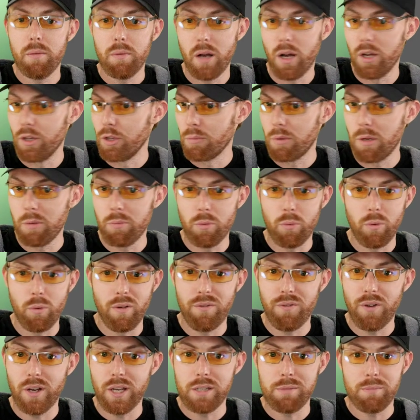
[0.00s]
Other people will
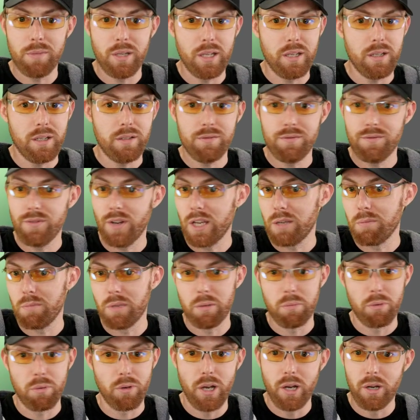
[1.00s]
fight me, fight me,
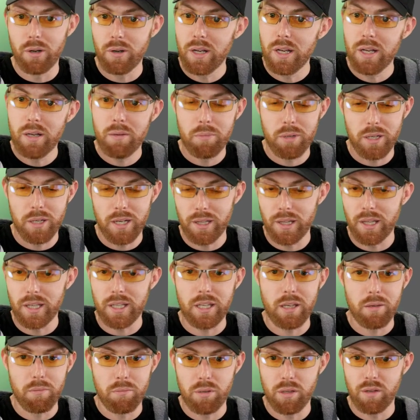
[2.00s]
bro, but I like
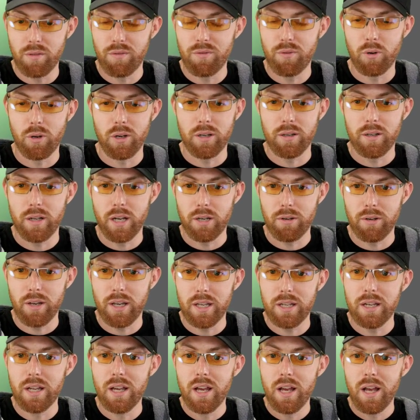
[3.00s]
MP4. All
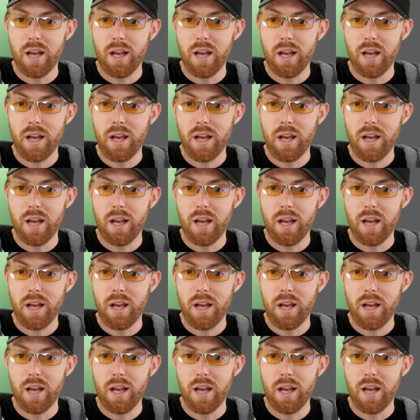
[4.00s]
right.